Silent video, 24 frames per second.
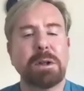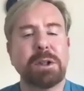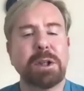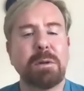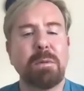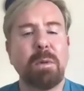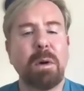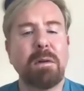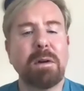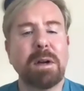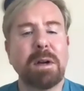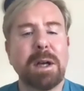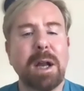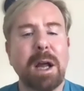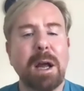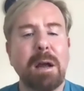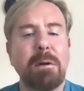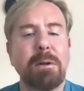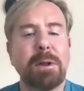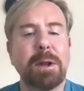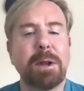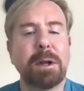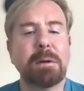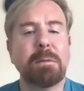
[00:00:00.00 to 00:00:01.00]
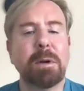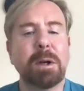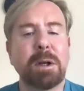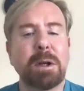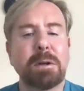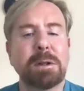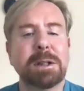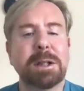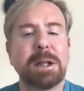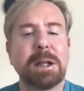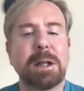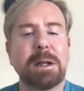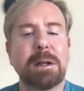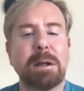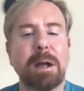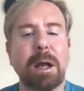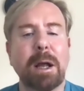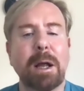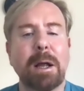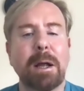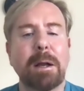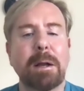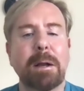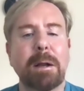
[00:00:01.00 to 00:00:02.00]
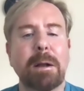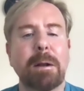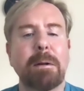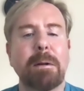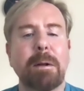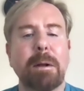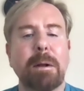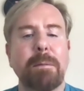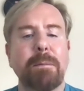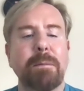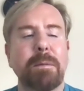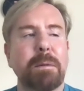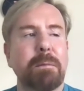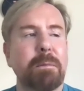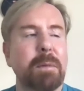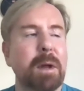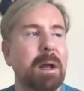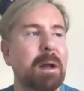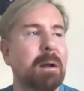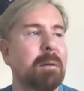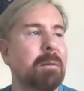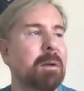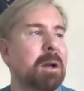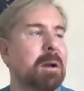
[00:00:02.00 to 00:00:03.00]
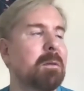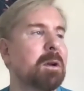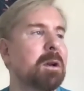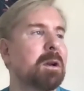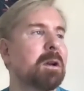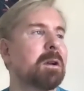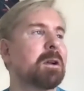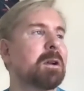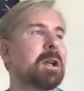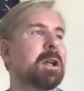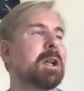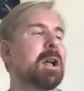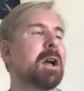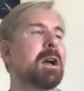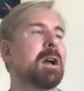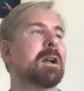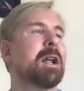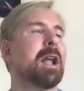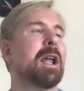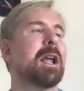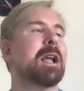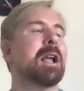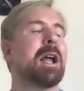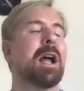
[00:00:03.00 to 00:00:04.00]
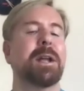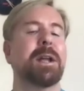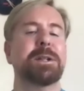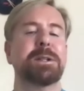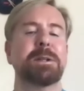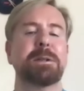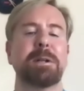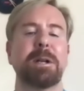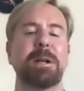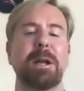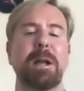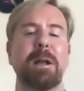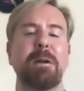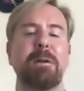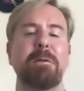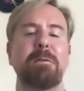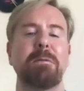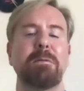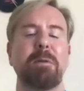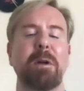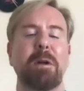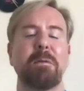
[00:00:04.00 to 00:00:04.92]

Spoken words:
worry now that when you see you look at young gay guys who